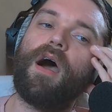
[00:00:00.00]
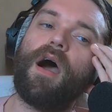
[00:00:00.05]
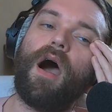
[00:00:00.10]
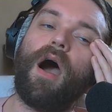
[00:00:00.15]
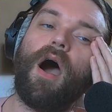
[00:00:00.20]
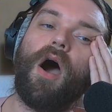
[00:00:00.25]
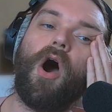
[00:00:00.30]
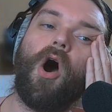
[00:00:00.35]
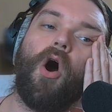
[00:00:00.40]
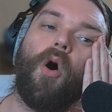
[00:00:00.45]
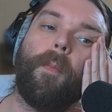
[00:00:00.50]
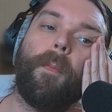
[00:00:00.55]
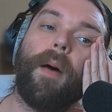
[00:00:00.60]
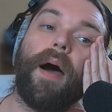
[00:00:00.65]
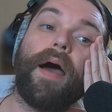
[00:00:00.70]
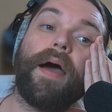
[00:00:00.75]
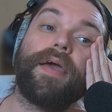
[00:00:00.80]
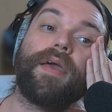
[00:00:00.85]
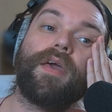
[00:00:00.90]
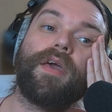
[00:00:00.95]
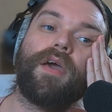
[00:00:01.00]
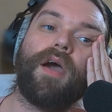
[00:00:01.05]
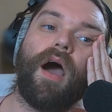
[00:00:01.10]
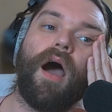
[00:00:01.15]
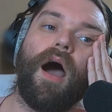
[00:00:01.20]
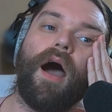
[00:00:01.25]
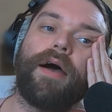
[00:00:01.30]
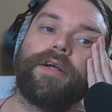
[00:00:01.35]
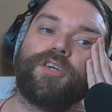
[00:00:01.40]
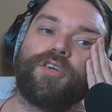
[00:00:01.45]
Oh my
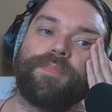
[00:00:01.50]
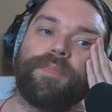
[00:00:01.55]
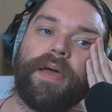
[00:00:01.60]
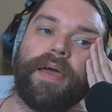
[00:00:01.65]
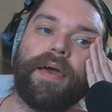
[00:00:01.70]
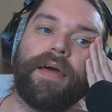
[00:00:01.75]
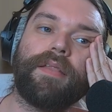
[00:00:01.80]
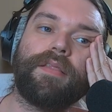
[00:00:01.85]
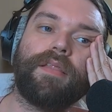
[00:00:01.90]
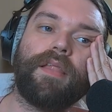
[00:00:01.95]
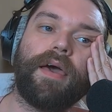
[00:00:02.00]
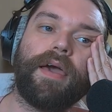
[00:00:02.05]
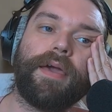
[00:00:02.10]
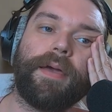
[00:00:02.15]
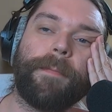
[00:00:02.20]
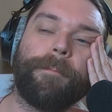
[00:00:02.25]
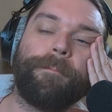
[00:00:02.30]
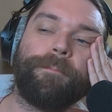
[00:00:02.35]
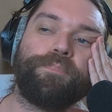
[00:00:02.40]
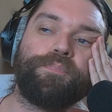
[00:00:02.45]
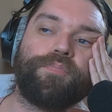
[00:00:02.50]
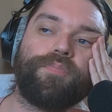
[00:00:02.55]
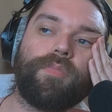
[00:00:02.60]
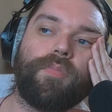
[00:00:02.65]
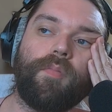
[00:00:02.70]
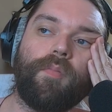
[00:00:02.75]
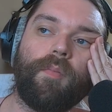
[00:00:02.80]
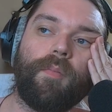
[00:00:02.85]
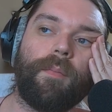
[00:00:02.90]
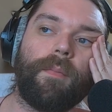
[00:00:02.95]
gosh, man. Like,
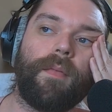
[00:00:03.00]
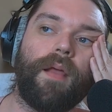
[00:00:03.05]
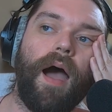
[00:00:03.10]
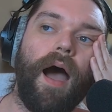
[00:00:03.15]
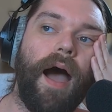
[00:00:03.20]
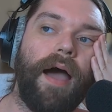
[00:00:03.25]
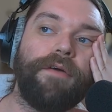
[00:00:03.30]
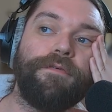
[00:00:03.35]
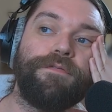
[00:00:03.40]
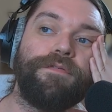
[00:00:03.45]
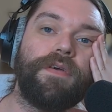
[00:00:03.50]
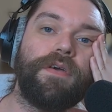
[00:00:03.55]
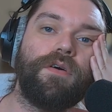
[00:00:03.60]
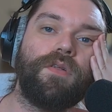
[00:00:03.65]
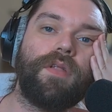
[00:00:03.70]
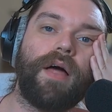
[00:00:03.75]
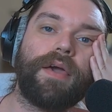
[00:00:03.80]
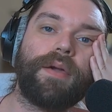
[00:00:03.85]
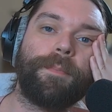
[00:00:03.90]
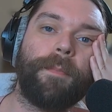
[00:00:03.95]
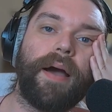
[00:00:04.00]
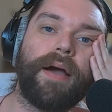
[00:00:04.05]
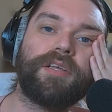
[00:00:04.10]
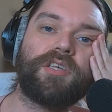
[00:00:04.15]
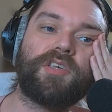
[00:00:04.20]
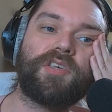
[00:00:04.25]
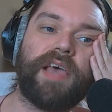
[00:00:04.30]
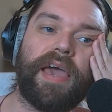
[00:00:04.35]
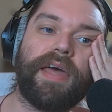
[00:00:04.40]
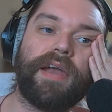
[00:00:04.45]
I feel like my
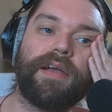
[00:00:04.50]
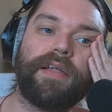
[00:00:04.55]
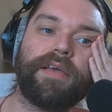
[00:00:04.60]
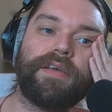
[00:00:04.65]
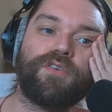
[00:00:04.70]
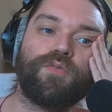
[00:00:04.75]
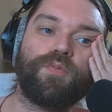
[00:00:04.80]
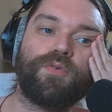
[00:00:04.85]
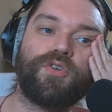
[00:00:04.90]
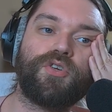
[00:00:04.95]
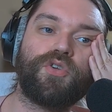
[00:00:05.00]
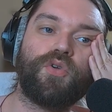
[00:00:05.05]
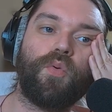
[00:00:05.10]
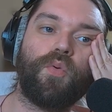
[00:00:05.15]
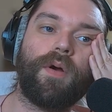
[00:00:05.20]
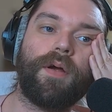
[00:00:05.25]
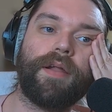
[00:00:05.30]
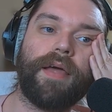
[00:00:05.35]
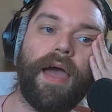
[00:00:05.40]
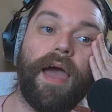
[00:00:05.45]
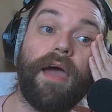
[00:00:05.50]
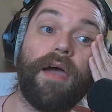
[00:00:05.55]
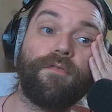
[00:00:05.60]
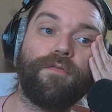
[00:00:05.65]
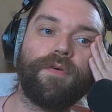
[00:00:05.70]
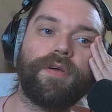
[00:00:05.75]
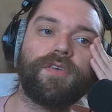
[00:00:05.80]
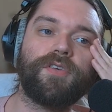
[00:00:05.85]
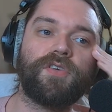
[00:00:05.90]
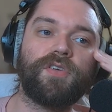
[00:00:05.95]
sanity is restored
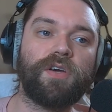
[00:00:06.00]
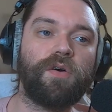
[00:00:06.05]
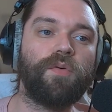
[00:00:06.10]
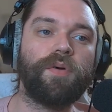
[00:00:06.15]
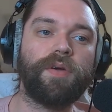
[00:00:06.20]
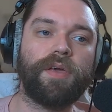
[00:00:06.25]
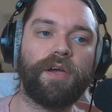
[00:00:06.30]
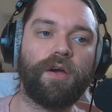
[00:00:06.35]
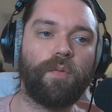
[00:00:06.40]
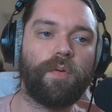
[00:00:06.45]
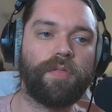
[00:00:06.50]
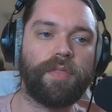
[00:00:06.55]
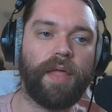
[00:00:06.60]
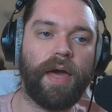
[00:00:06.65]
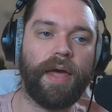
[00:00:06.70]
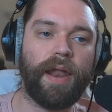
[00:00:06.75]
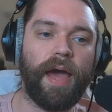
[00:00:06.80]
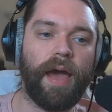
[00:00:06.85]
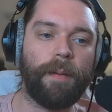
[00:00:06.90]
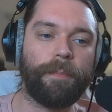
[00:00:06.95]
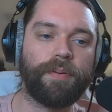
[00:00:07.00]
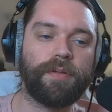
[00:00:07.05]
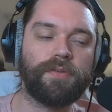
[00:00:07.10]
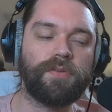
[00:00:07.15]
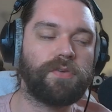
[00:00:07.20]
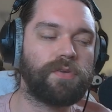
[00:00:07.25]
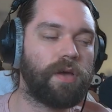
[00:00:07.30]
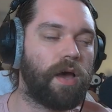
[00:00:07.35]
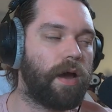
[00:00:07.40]
every single year when that happens.